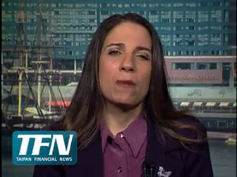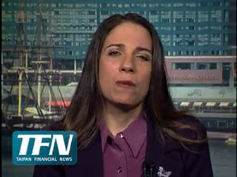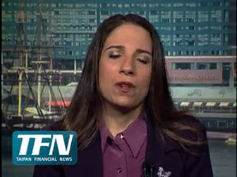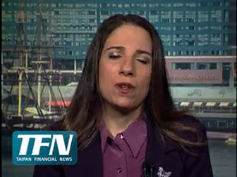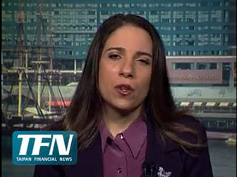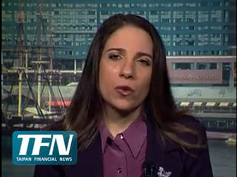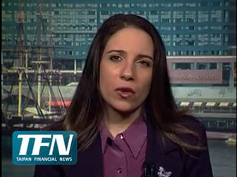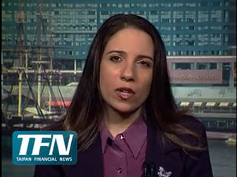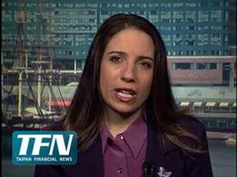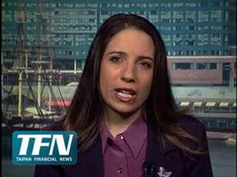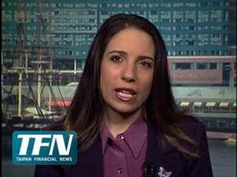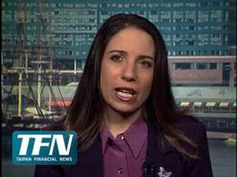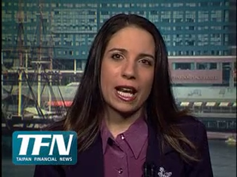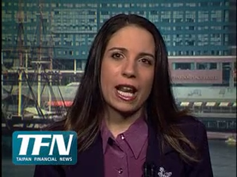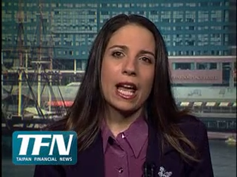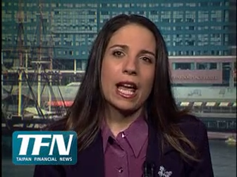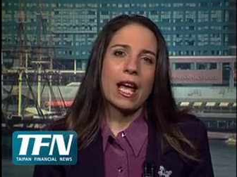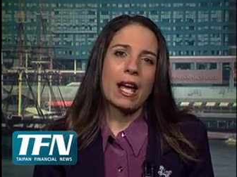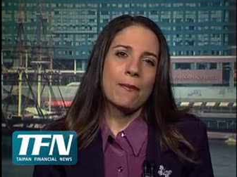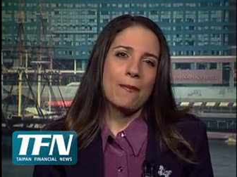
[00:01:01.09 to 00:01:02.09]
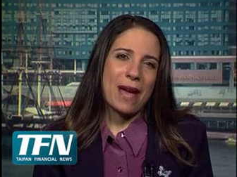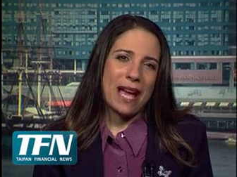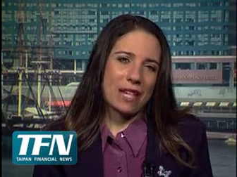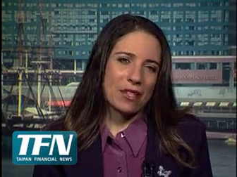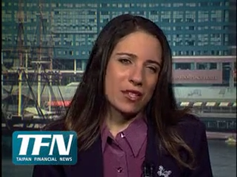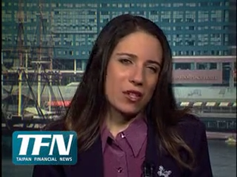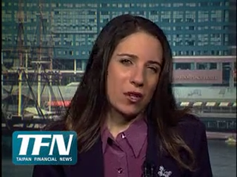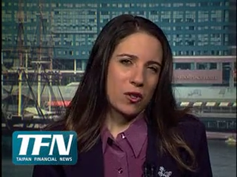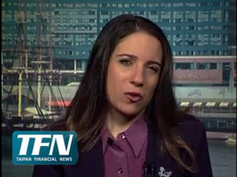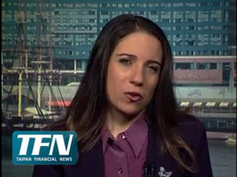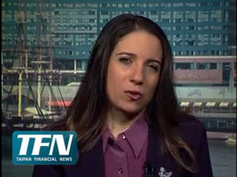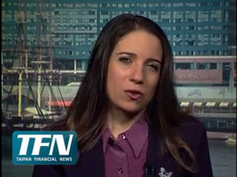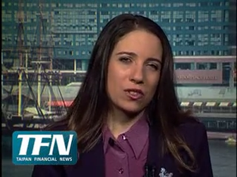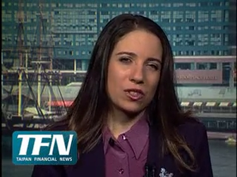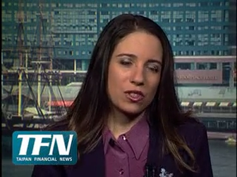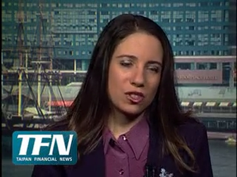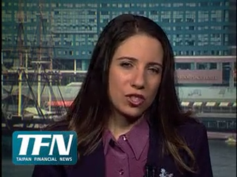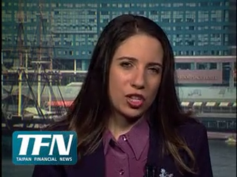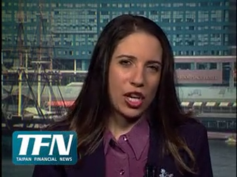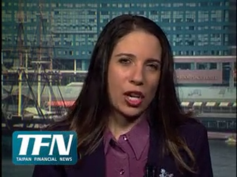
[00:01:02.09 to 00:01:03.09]
Manuigan, Masco
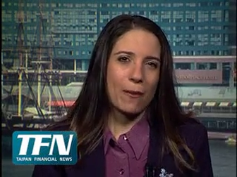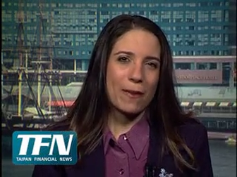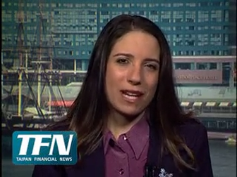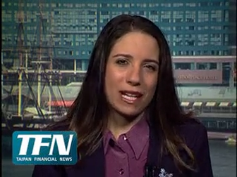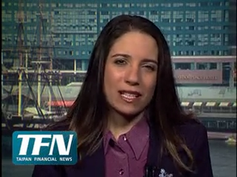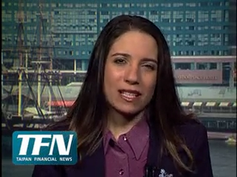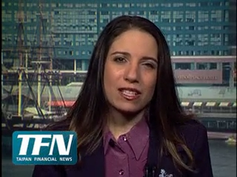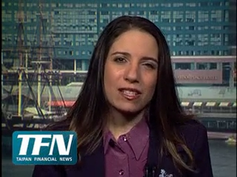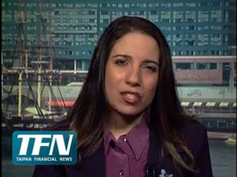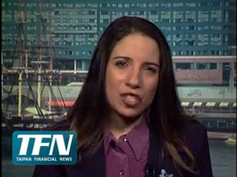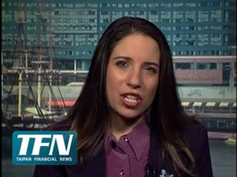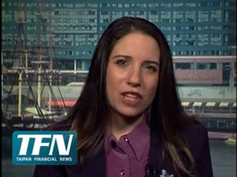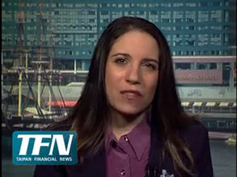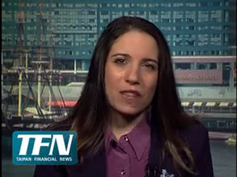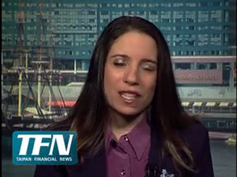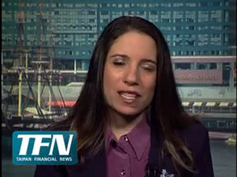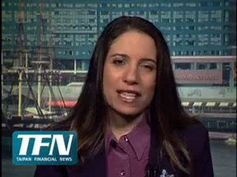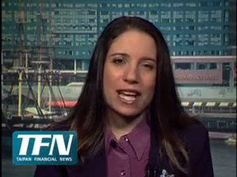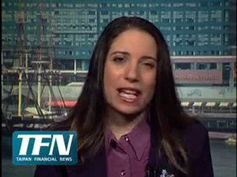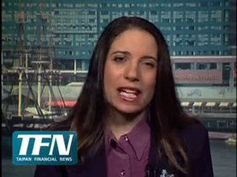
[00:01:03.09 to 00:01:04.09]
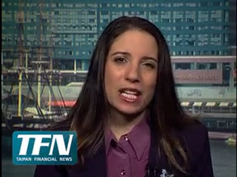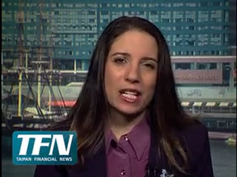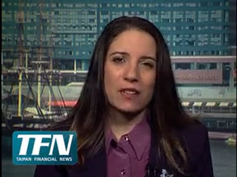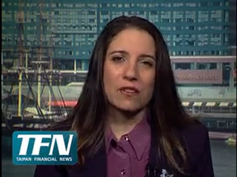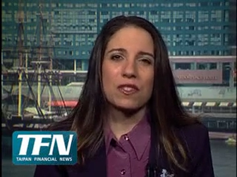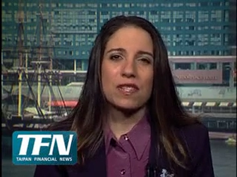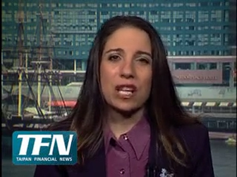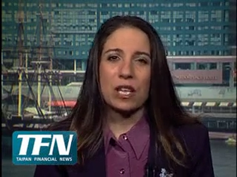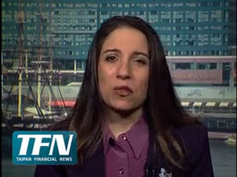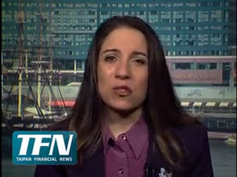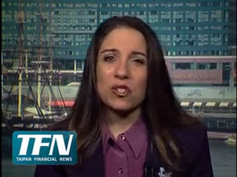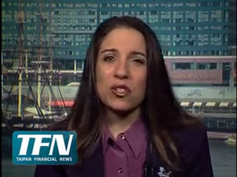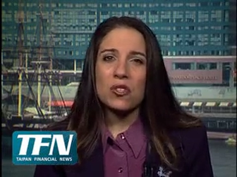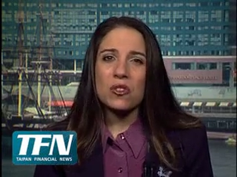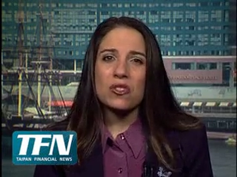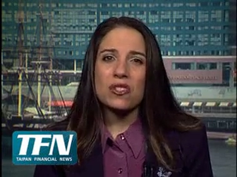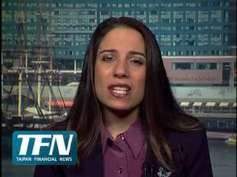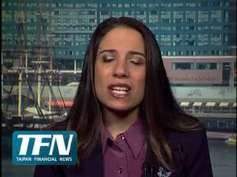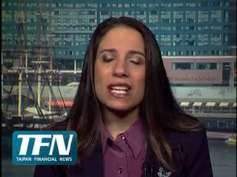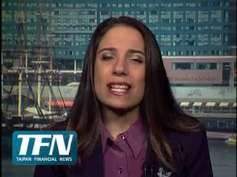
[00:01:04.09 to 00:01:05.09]
chairman and chief executive, said on
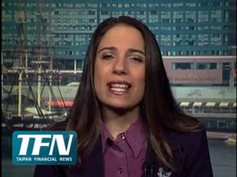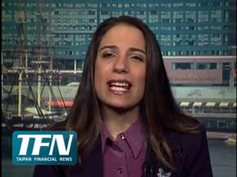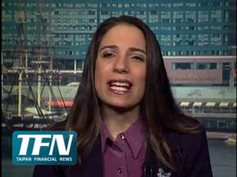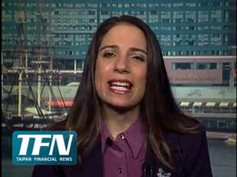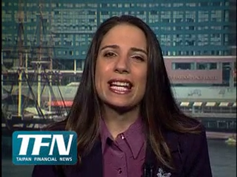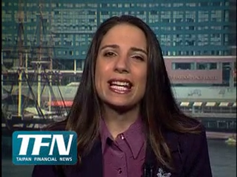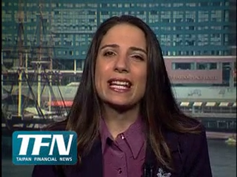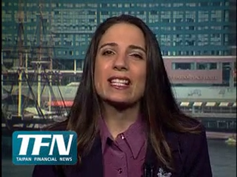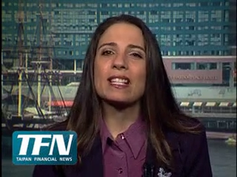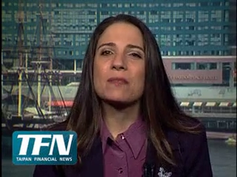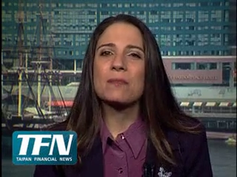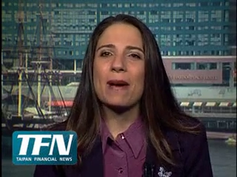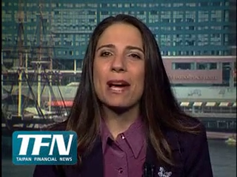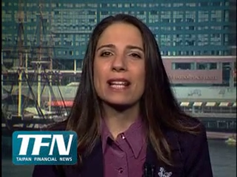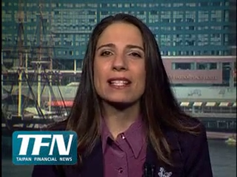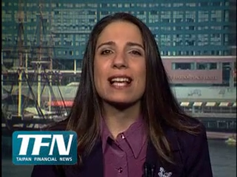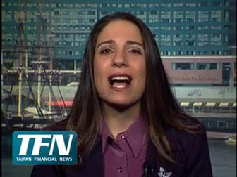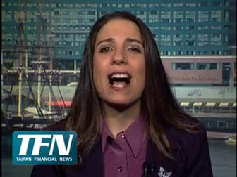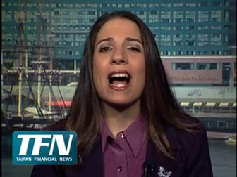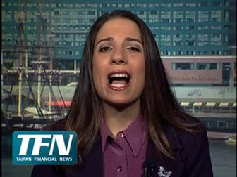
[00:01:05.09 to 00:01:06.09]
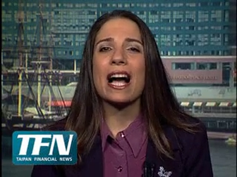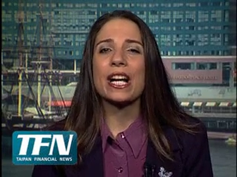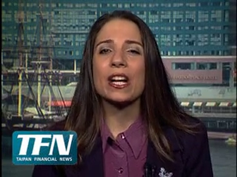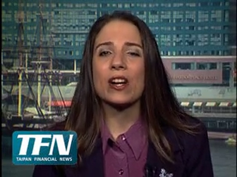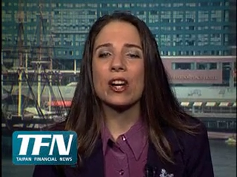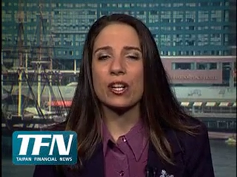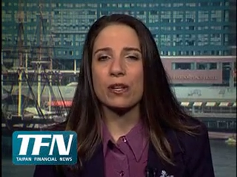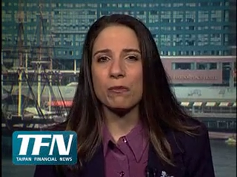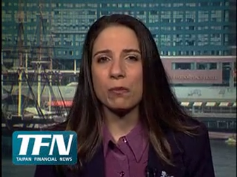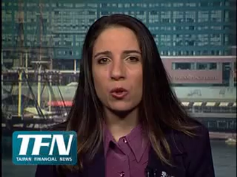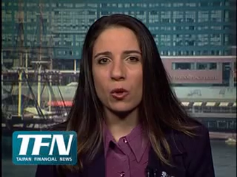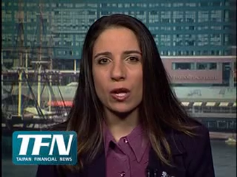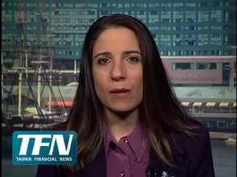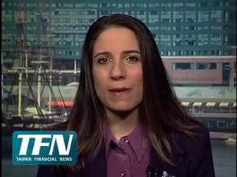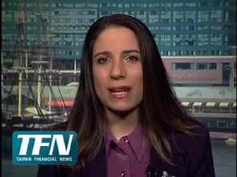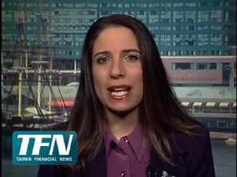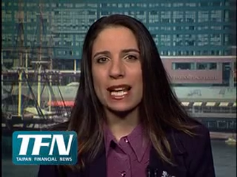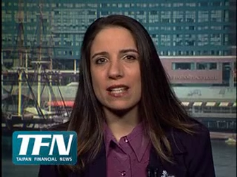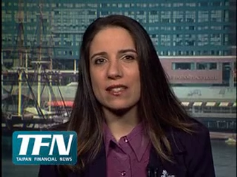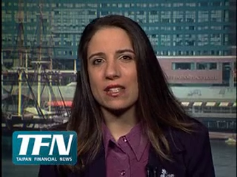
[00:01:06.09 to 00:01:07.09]
Tuesday that he expects higher
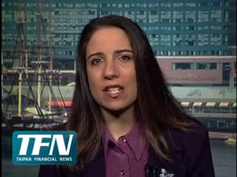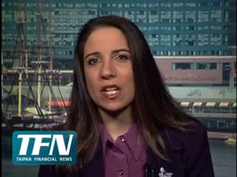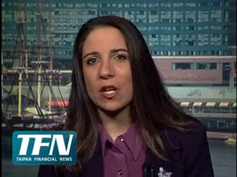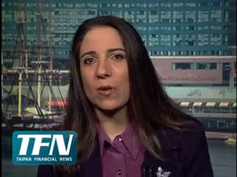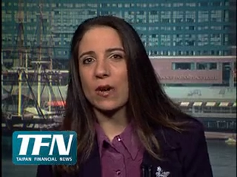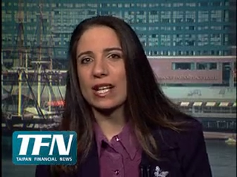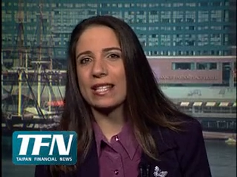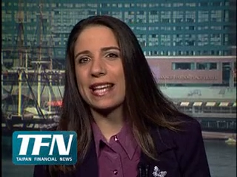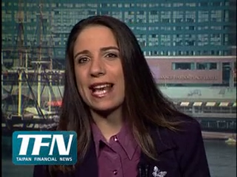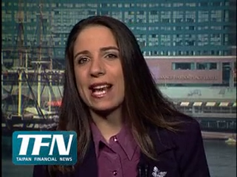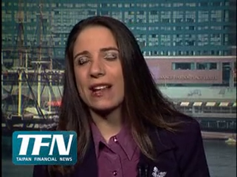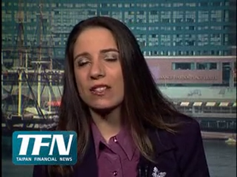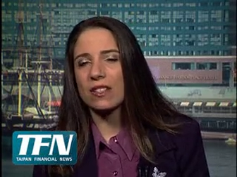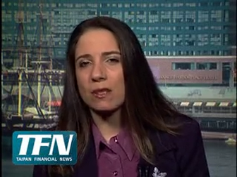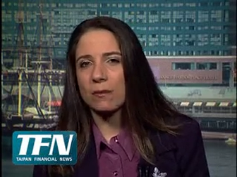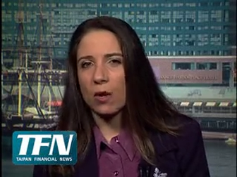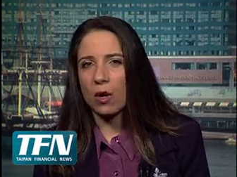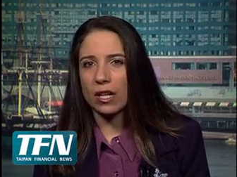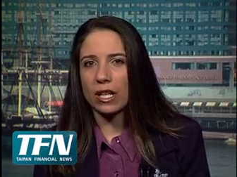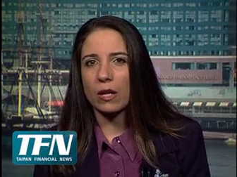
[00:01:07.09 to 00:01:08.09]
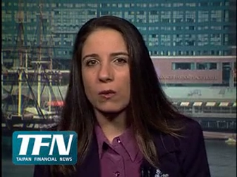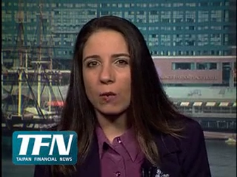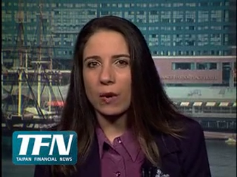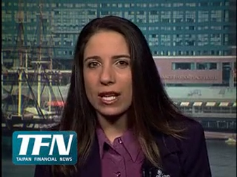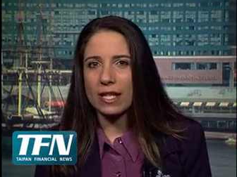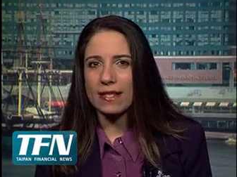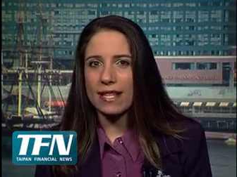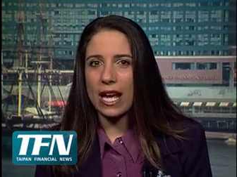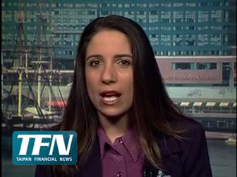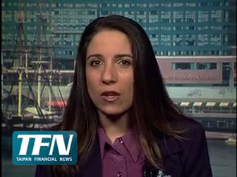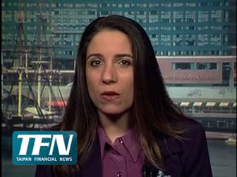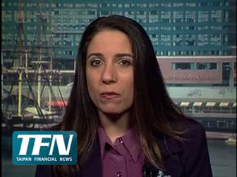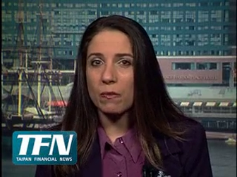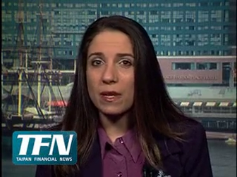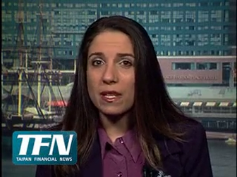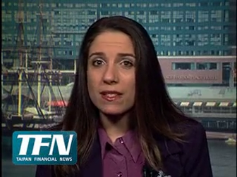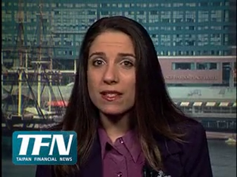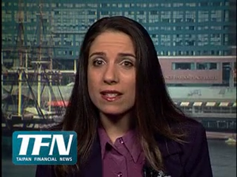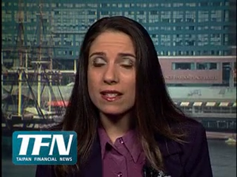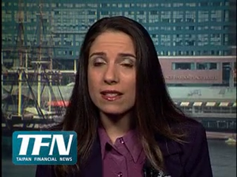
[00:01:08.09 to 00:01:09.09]
unemployment as the U.S. housing market weighs down on
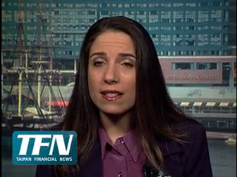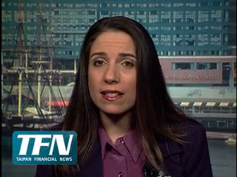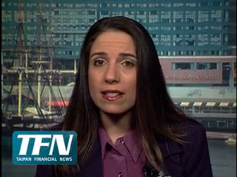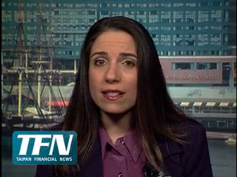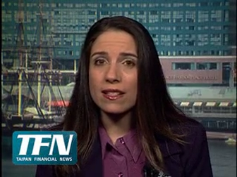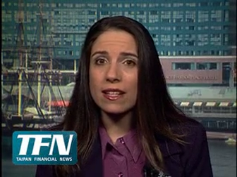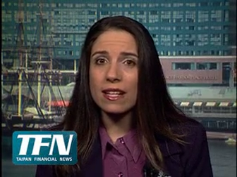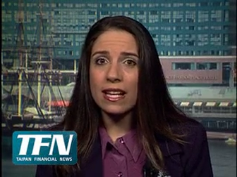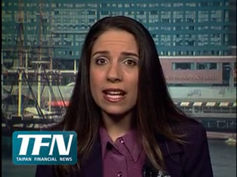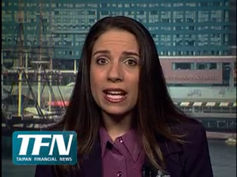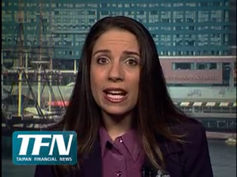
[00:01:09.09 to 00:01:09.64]
businesses.